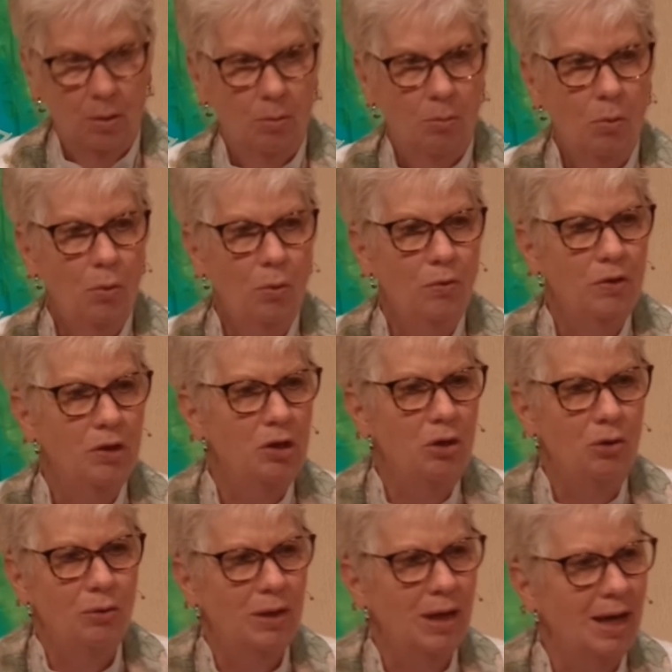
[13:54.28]
More than
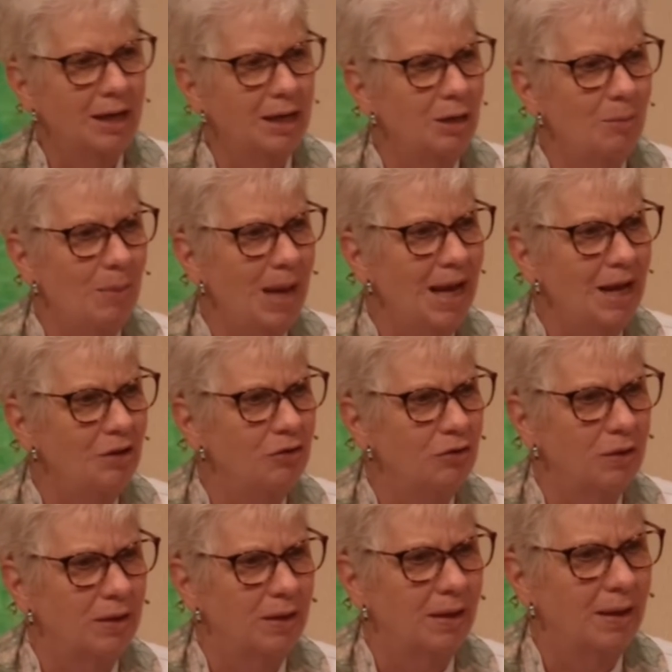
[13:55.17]
you and I can
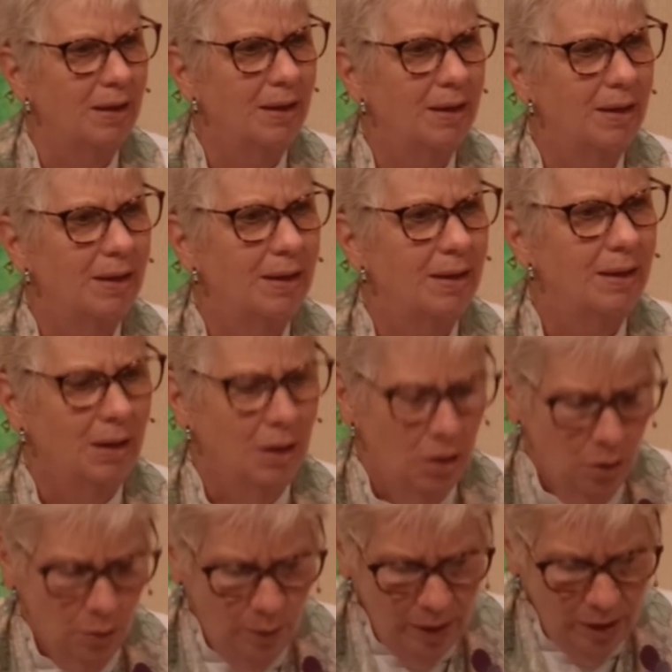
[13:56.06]
imagine.
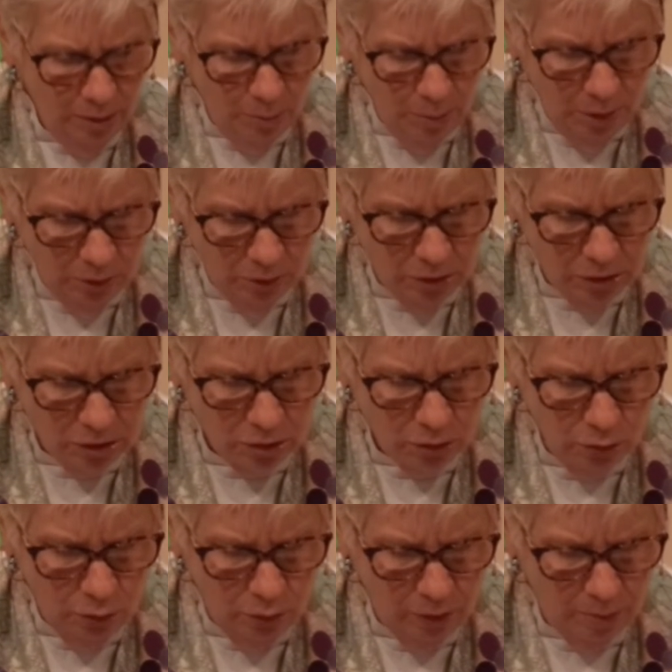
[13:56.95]
We can build a
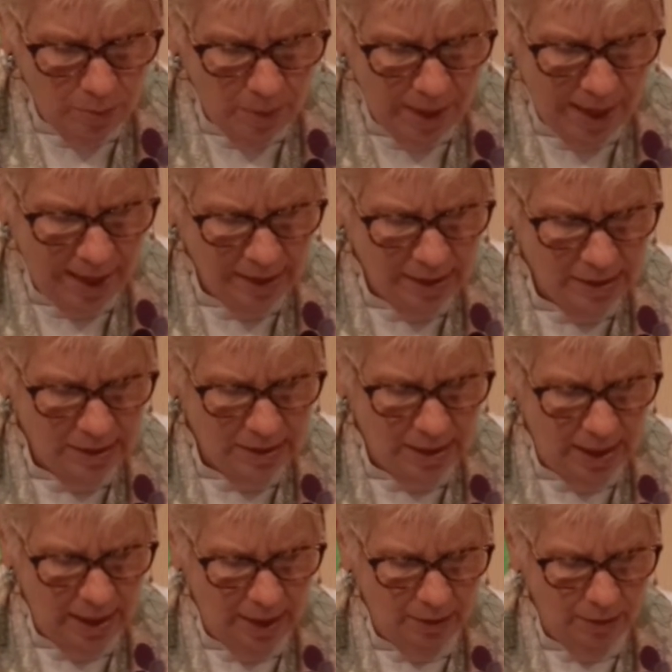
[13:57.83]
school in
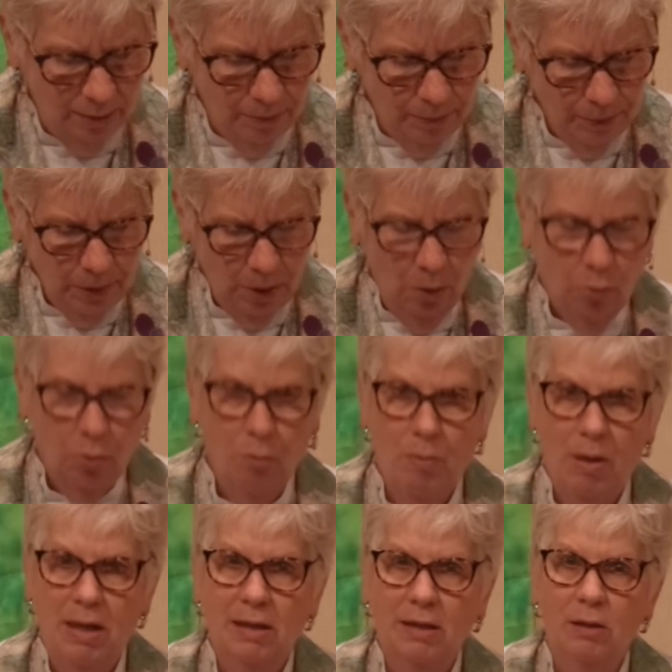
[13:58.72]
Pakistan where
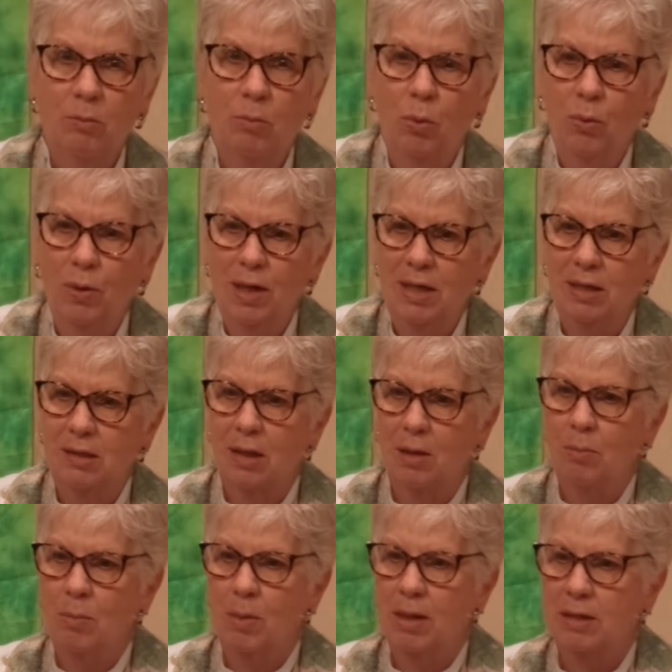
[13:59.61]
Muslim boys
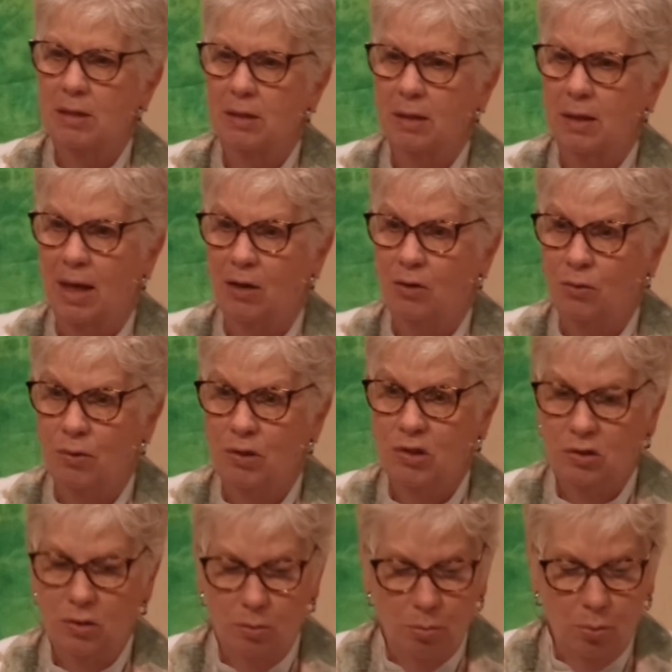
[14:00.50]
and
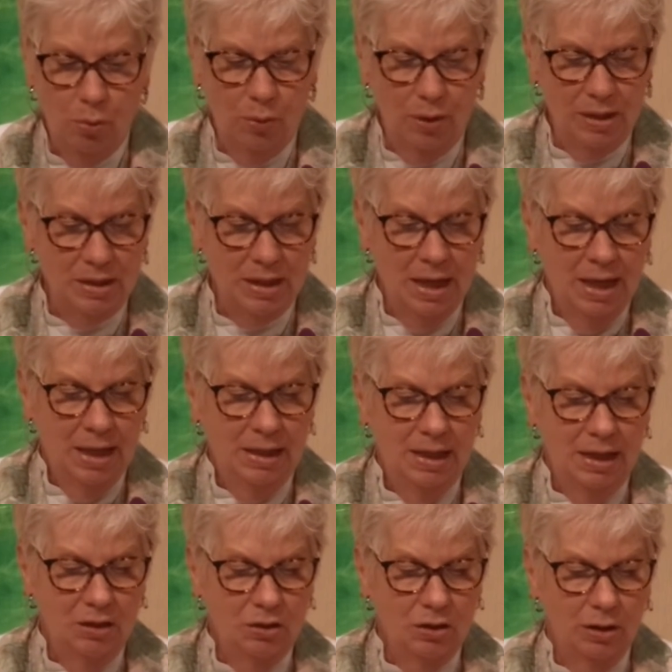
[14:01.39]
Christian boys
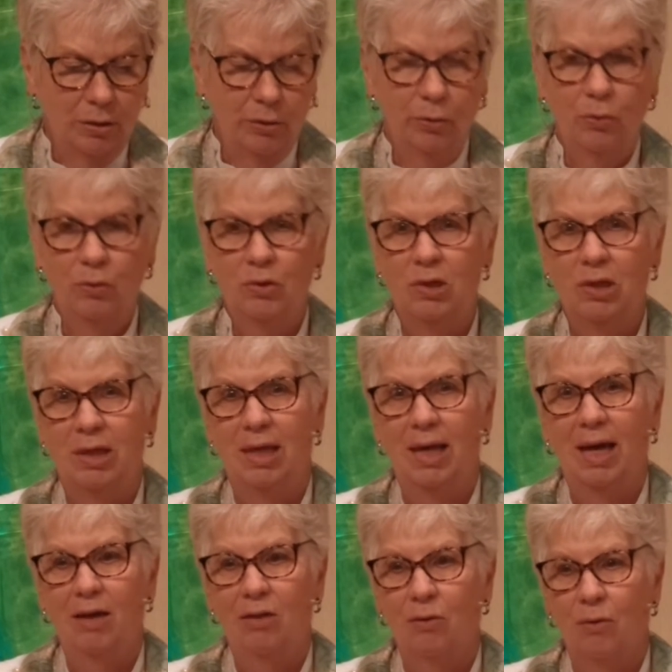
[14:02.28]
get to learn
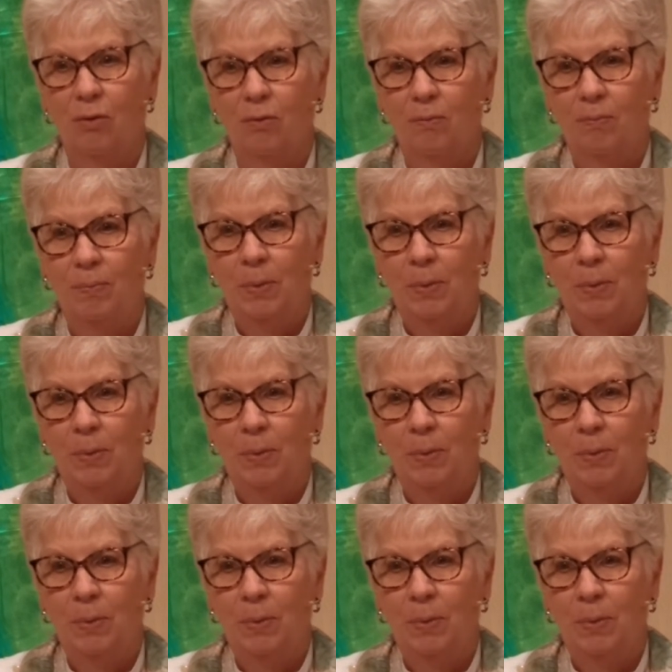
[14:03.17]
together.